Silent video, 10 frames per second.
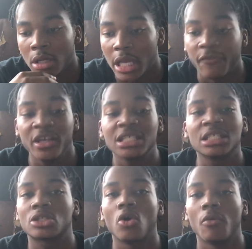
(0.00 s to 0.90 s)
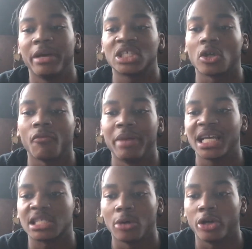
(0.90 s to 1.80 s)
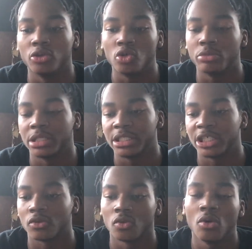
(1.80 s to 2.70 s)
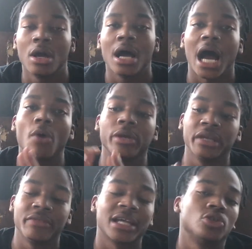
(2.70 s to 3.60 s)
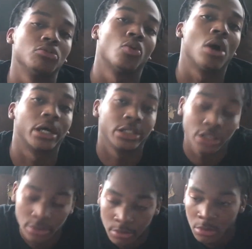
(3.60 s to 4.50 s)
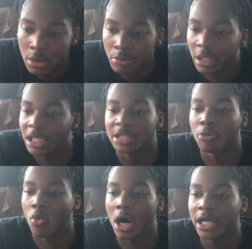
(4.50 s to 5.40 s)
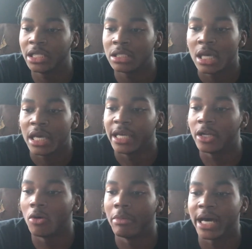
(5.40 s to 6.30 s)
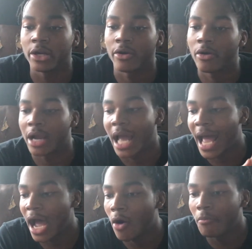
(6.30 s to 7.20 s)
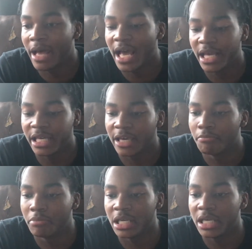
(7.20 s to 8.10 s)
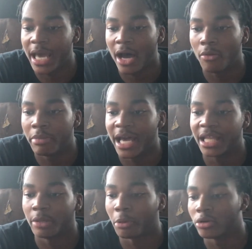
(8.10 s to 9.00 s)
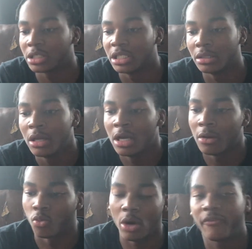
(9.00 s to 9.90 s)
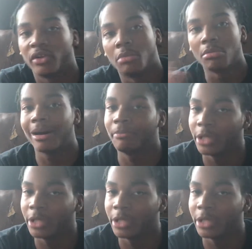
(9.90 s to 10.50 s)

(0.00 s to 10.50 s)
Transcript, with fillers: If he's just going based off basketball YouTubers in general, I would give that to Barwadis. Because Barwadis, it don't matter how bad he get beat, how bad the person roughing him up